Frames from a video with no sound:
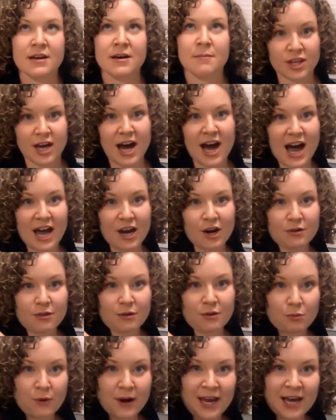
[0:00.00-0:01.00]
The higher the
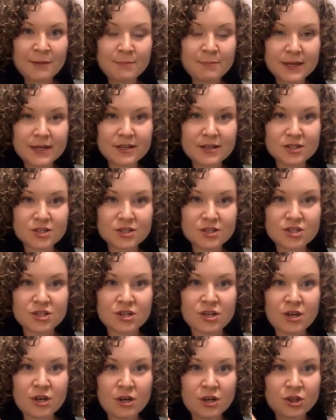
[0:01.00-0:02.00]
ramp is,
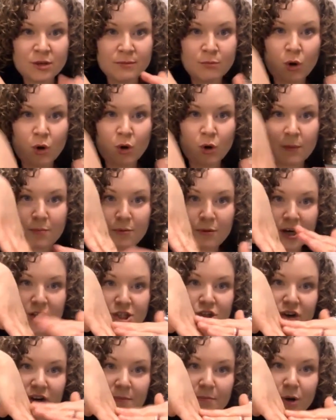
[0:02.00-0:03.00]
the more pressure
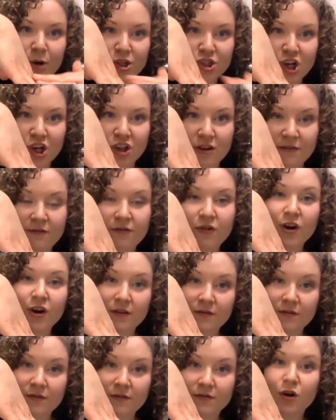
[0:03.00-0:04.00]
it puts on the front
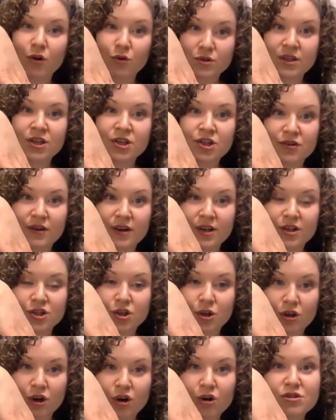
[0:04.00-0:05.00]
of those injuries.
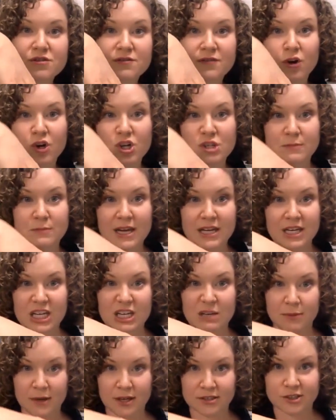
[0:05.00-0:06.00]
So those folks may need to
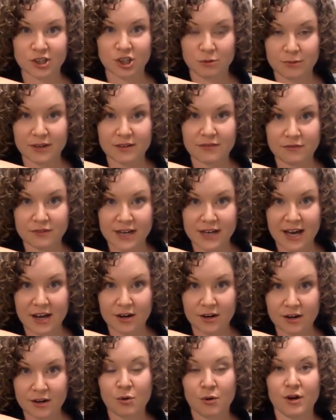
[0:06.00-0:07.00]
be a little bit
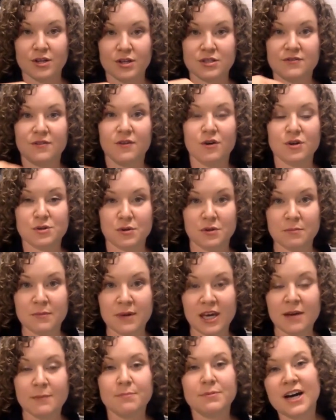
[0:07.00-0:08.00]
flatter. So folks with
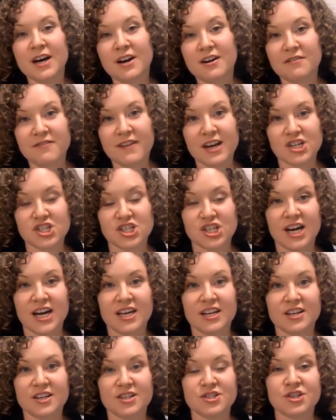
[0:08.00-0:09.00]
me, plantar
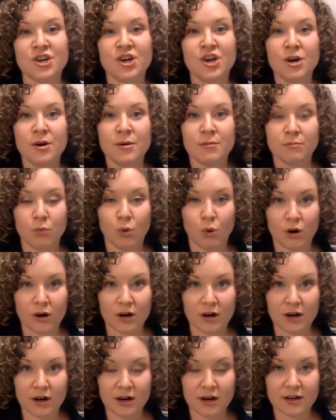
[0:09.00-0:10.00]
fasciitis,
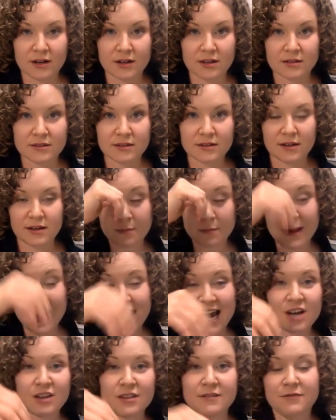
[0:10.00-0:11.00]
more back
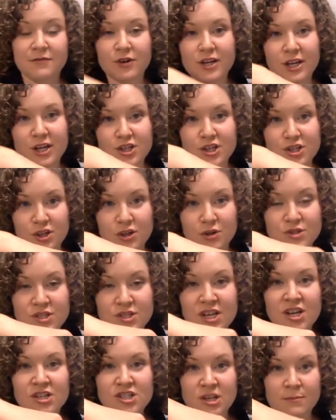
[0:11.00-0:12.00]
of the foot issues,
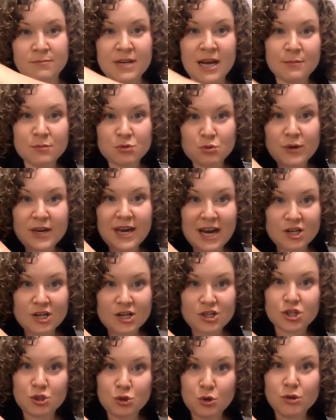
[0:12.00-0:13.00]
sometimes we actually
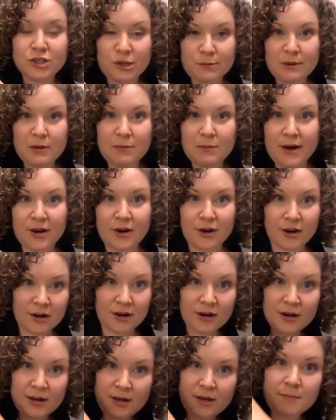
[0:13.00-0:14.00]
do a little bit better
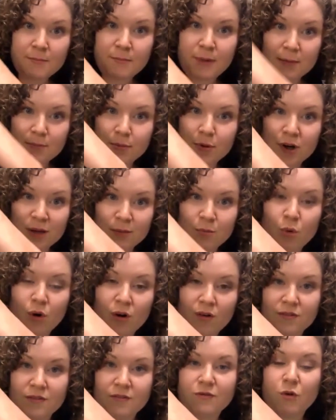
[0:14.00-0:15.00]
by putting
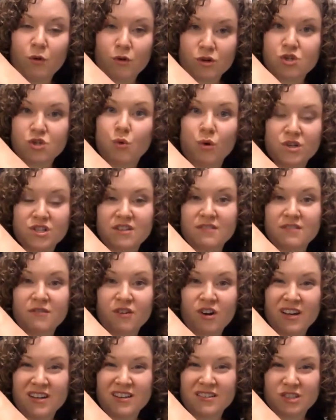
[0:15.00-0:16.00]
more of the force towards the
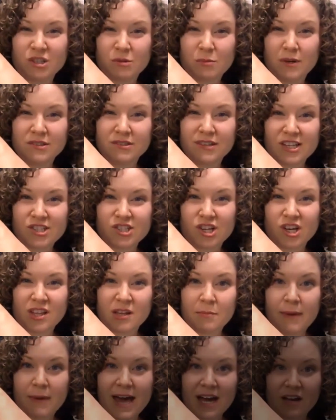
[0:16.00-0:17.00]
front and a little bit less on the
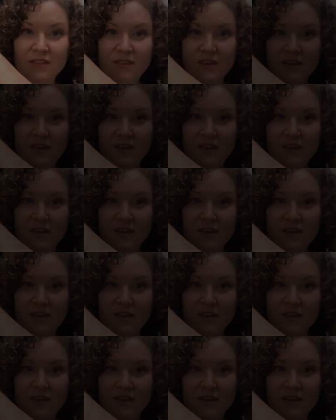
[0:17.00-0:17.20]
back of the